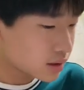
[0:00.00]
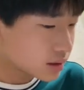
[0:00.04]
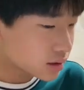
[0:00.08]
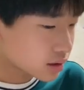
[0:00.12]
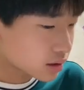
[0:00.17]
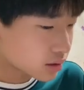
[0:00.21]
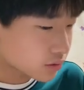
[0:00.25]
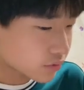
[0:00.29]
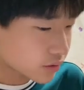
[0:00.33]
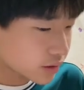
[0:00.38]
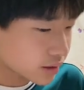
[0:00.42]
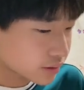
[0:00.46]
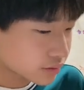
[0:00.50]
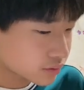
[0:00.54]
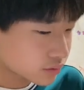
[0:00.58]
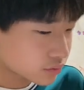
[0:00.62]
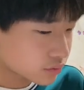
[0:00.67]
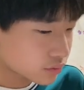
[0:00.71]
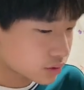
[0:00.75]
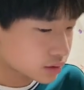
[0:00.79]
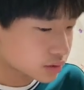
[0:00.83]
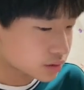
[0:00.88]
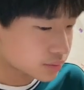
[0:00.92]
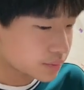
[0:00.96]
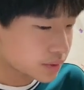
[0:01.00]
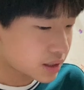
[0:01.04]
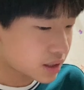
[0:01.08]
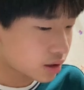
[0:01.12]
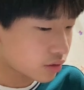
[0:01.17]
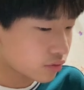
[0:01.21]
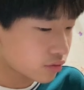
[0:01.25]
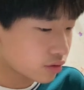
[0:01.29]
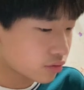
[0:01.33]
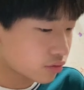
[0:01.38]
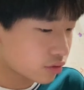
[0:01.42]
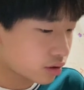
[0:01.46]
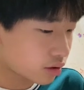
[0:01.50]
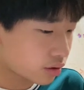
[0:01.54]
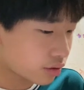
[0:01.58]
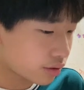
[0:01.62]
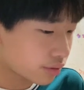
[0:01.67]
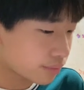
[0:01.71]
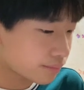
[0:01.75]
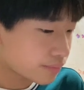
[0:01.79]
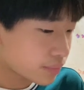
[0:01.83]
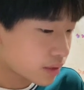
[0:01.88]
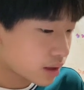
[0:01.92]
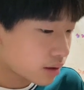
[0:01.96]
The ladder was very
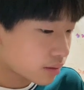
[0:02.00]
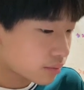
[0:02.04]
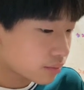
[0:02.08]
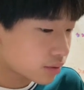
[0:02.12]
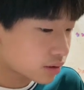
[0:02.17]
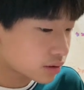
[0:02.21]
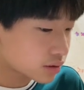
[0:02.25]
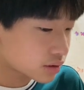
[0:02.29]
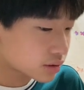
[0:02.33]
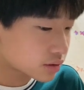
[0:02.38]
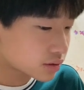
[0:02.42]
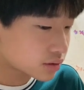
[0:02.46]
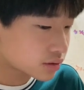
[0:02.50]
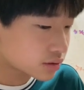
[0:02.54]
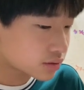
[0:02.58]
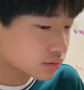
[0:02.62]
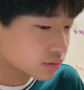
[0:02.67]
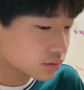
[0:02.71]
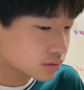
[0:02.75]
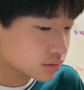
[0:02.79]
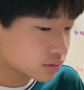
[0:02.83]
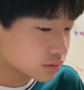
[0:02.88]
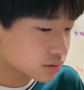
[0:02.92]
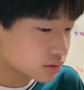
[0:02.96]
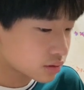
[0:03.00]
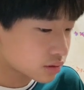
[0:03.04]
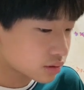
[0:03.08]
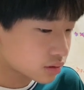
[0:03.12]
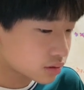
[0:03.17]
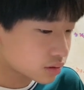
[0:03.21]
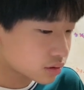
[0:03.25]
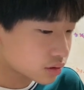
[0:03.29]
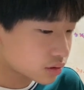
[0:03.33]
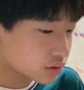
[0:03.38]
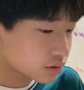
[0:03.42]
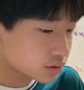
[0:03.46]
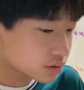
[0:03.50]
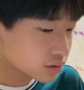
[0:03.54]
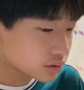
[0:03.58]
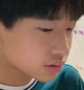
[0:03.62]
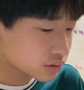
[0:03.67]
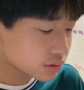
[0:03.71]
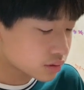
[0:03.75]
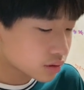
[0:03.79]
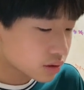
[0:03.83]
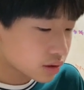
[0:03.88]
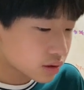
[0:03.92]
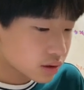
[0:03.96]
long, but it
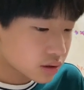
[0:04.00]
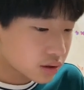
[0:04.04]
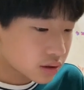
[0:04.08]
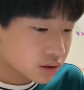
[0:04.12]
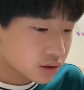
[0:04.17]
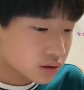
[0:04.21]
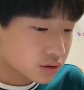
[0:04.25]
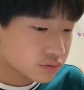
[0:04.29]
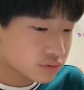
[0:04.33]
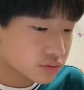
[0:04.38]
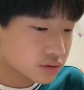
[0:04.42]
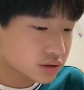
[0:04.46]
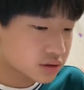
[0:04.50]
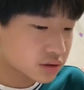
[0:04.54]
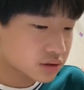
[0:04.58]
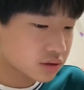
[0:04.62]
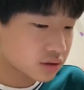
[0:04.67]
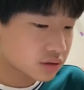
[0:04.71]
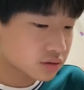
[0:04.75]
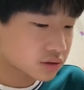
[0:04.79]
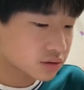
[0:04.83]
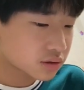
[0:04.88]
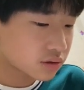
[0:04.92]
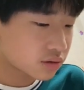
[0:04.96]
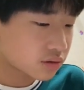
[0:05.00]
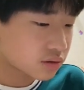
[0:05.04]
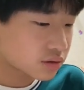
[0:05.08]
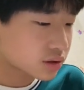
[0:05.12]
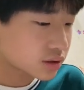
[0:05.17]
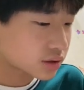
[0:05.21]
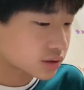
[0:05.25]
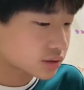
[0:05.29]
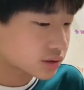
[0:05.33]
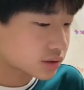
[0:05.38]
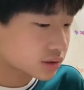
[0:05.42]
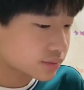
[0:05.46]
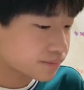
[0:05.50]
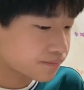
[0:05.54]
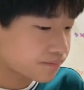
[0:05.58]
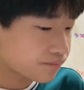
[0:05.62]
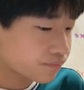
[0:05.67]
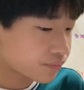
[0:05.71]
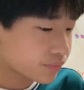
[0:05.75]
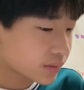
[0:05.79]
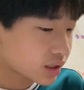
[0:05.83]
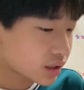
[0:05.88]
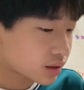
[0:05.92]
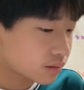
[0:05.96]
couldn't reach the stars.
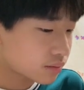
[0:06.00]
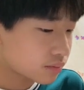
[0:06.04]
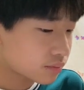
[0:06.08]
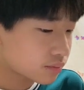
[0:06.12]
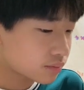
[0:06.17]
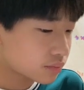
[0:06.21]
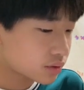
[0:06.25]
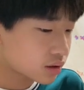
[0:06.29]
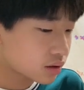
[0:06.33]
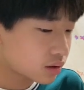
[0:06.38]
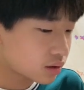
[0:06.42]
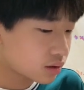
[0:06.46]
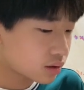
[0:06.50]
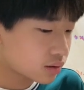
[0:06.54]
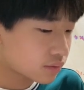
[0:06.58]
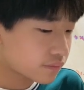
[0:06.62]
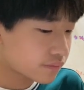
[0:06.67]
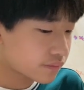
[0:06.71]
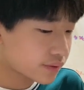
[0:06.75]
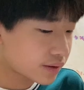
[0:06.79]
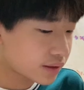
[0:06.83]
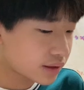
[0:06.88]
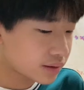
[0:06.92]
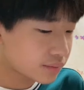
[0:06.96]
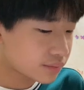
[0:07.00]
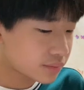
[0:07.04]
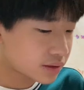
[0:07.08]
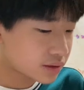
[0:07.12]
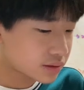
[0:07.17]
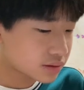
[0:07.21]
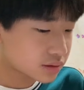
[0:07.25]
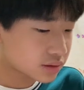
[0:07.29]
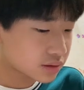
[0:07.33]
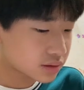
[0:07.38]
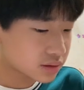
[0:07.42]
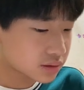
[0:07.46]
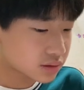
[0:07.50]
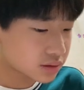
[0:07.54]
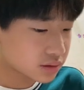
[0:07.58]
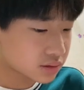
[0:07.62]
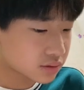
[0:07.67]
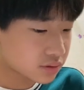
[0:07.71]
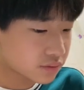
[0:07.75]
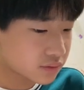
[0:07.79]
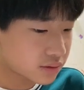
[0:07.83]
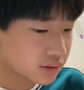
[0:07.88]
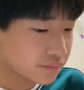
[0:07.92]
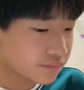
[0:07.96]
The praying mantis
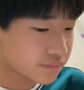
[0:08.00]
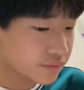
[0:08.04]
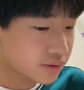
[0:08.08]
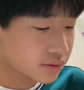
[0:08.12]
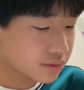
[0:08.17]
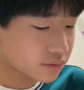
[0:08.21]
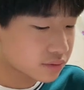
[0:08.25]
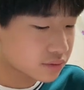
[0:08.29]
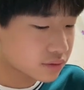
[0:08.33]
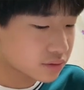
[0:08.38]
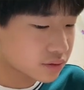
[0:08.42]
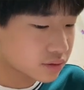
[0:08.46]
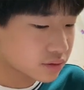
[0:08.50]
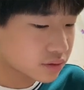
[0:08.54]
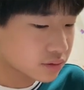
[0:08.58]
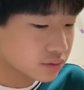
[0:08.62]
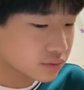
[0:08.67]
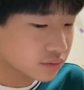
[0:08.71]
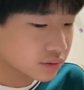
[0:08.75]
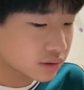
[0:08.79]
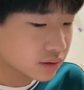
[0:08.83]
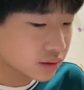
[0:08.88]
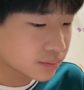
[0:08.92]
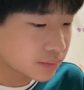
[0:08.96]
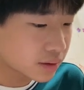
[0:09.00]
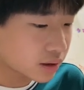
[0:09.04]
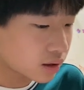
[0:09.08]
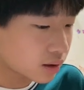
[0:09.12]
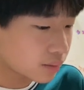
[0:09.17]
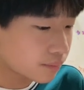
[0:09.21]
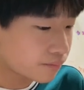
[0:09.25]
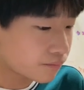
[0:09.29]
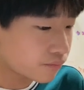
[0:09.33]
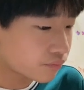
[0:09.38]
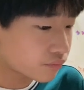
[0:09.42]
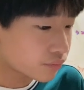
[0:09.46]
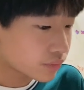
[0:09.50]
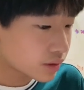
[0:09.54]
refused to give up.